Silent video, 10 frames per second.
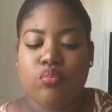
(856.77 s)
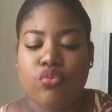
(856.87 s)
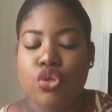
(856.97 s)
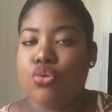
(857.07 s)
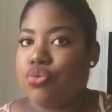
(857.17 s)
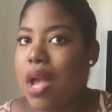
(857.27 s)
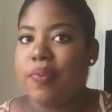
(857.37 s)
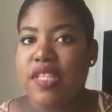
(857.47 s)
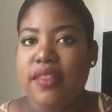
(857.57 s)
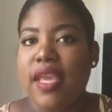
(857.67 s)
2
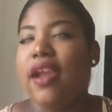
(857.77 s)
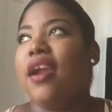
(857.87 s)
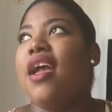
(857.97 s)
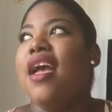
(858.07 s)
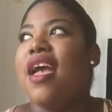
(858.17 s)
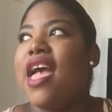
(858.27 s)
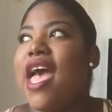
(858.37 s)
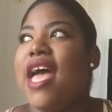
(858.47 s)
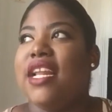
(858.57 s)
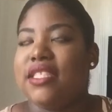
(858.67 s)
drops in there,
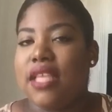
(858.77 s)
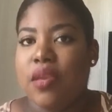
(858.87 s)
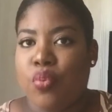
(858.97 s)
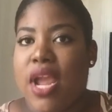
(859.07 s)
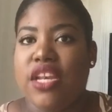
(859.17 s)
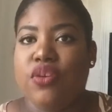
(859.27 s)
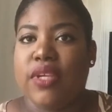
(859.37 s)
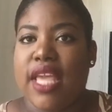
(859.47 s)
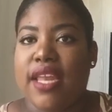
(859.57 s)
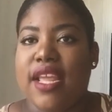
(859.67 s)
and it's like brand new
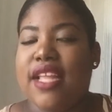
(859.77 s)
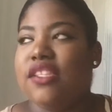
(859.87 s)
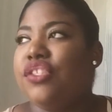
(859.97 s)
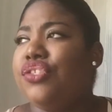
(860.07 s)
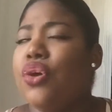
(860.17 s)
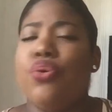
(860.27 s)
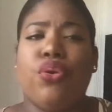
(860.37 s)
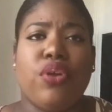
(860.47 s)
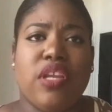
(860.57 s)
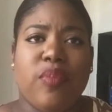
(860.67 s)
again. It's so
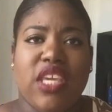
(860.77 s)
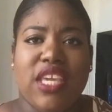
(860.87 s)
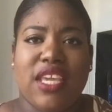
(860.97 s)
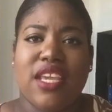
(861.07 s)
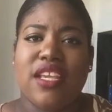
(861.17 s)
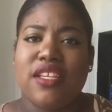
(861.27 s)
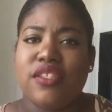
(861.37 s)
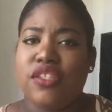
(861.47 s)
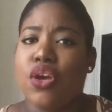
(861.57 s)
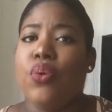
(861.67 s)
creamy,
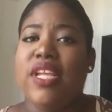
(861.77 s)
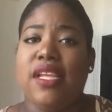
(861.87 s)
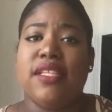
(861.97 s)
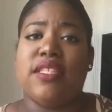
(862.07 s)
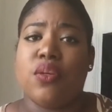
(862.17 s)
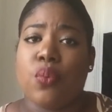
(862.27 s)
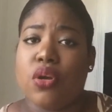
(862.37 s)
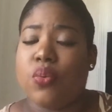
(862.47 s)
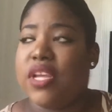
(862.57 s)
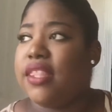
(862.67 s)
so easy to
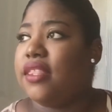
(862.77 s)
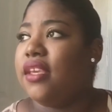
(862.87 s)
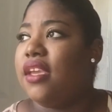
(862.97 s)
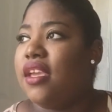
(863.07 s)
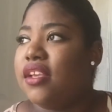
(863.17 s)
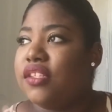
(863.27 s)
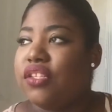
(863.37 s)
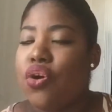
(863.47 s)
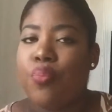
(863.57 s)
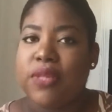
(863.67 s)
work with,
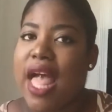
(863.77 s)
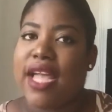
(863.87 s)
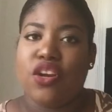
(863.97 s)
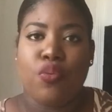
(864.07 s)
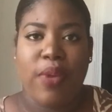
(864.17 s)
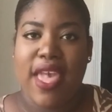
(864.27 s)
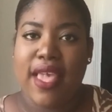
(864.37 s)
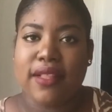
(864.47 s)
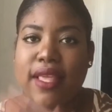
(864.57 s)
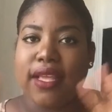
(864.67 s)
so black and
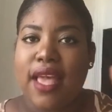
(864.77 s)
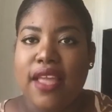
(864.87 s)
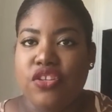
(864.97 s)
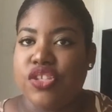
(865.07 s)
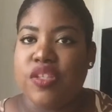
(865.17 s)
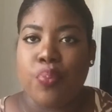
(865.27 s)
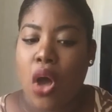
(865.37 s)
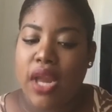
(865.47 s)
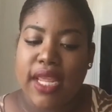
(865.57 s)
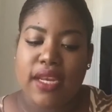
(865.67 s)
opaque, like I just
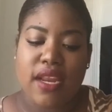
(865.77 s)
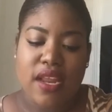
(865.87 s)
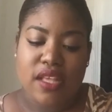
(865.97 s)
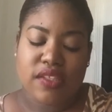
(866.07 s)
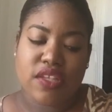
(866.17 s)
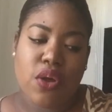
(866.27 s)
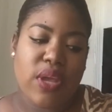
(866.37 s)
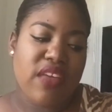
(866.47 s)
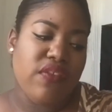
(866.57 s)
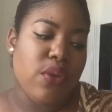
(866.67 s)
bought it. So
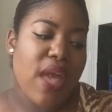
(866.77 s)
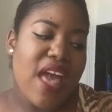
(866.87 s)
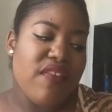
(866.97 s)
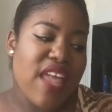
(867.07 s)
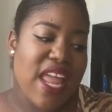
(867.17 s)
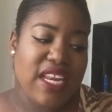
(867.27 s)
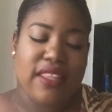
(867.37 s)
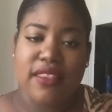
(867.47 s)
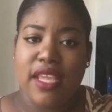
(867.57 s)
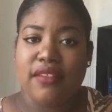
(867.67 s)
if you have
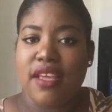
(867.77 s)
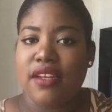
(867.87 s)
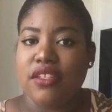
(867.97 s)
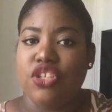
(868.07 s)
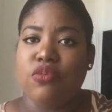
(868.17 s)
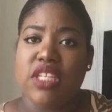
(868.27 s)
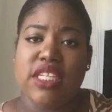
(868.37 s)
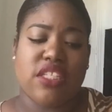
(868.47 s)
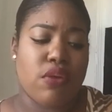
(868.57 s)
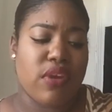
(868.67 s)
anything that you
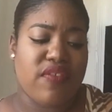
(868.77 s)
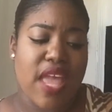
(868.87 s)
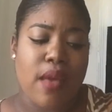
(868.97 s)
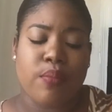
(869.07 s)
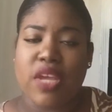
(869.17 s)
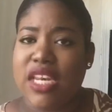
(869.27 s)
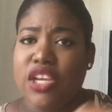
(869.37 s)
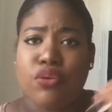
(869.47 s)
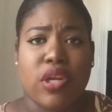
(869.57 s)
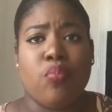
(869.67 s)
need to revamp,
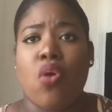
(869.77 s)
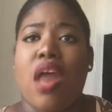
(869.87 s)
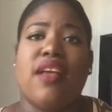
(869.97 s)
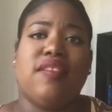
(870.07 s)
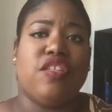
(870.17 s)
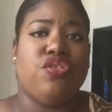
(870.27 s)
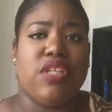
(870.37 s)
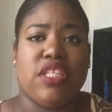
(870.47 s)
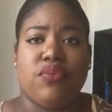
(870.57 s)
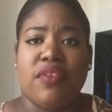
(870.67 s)
any cream products that you
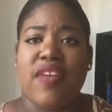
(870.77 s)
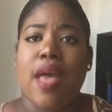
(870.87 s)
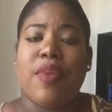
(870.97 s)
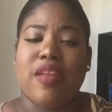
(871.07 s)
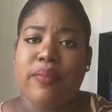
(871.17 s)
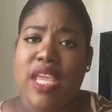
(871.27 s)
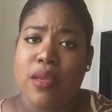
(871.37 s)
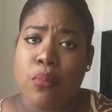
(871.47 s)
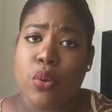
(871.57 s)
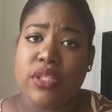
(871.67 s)
need to revamp and
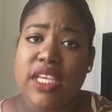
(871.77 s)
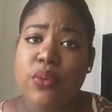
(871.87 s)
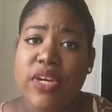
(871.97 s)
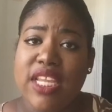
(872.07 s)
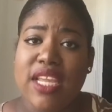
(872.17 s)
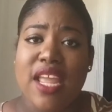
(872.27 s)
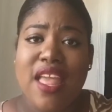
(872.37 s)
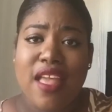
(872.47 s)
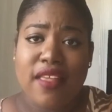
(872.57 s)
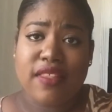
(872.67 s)
make more liquidy,
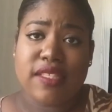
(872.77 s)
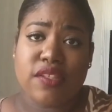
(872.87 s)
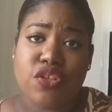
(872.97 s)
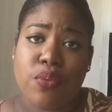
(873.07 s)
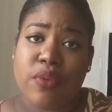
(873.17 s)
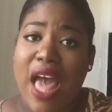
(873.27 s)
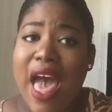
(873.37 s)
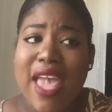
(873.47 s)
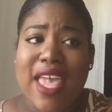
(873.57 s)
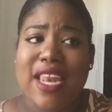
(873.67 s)
this is your
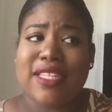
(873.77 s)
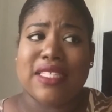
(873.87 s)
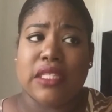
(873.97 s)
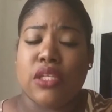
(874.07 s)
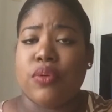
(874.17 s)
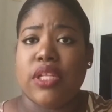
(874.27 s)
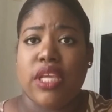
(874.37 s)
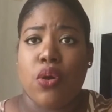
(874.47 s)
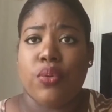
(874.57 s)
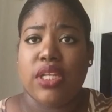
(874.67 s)
guy, and it's
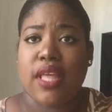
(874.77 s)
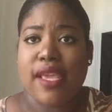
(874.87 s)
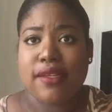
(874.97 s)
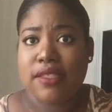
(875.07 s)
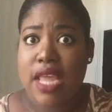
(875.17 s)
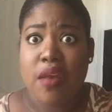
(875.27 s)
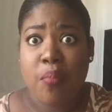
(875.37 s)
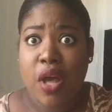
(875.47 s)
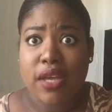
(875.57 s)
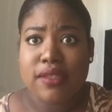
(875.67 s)
literally only like
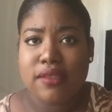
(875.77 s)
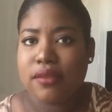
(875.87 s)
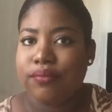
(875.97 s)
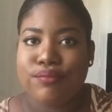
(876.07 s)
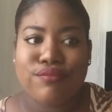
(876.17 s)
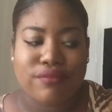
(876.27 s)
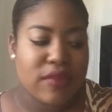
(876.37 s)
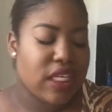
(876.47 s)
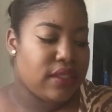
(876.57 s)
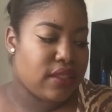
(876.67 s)
10 bucks.
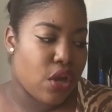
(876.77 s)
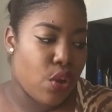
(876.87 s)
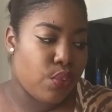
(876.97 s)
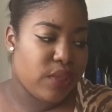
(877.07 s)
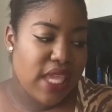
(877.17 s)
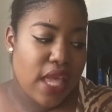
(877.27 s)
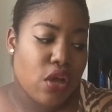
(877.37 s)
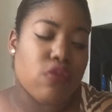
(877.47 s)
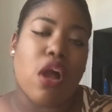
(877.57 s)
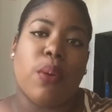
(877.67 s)
So can't
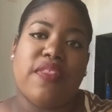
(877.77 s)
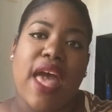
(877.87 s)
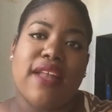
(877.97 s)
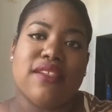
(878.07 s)
go wrong with that.